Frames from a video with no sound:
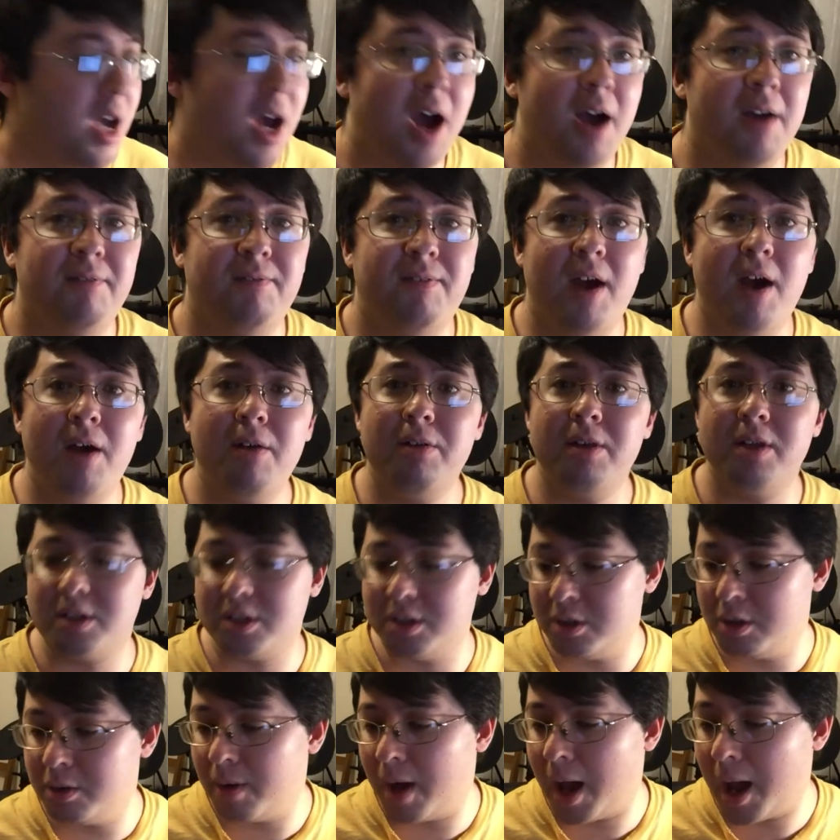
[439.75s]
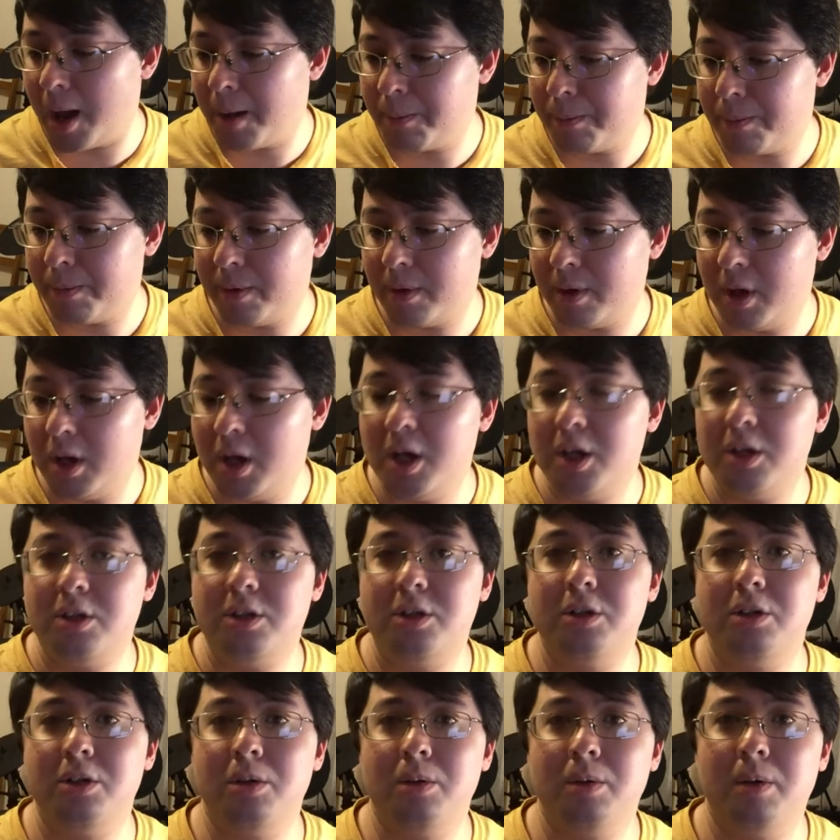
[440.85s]
I found this new app
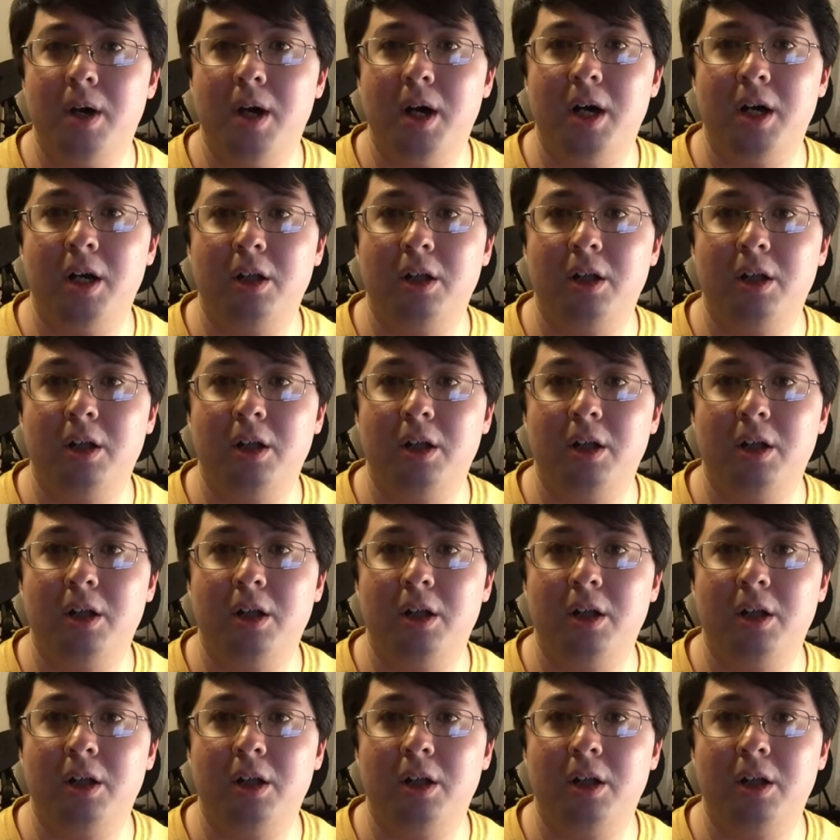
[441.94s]
to